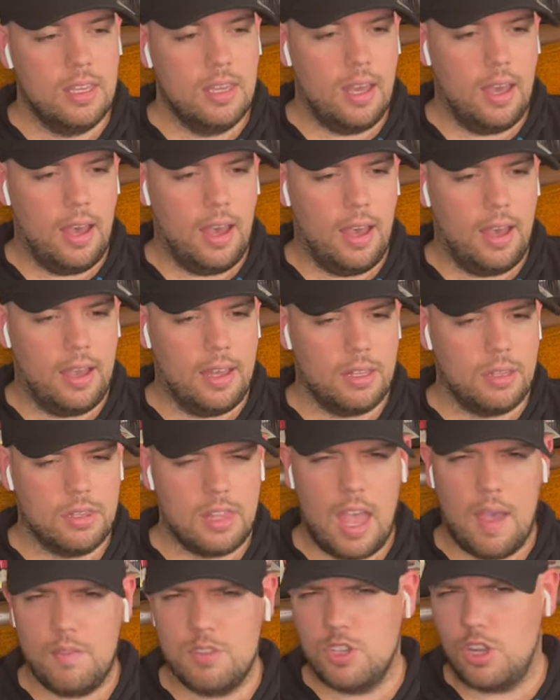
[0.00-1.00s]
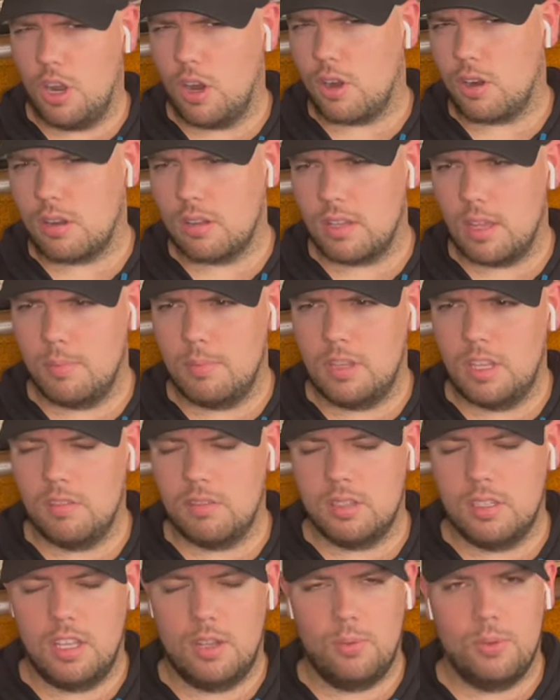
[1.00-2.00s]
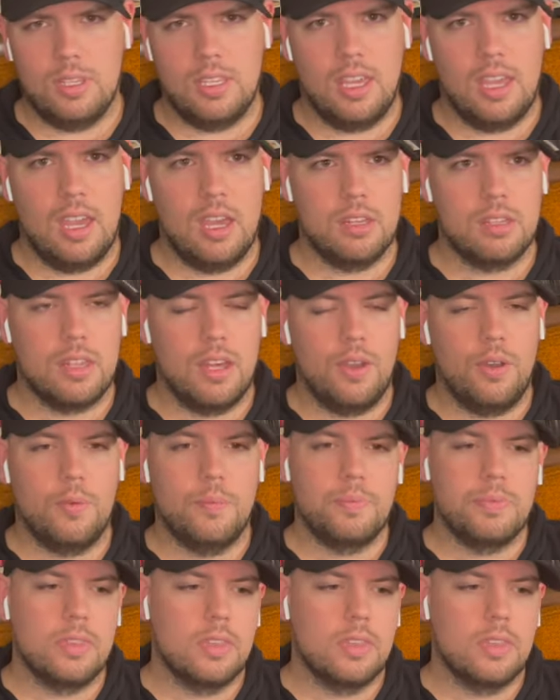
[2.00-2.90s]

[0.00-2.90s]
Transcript: Uh, Savage Hearts, I believe, is another one he has out.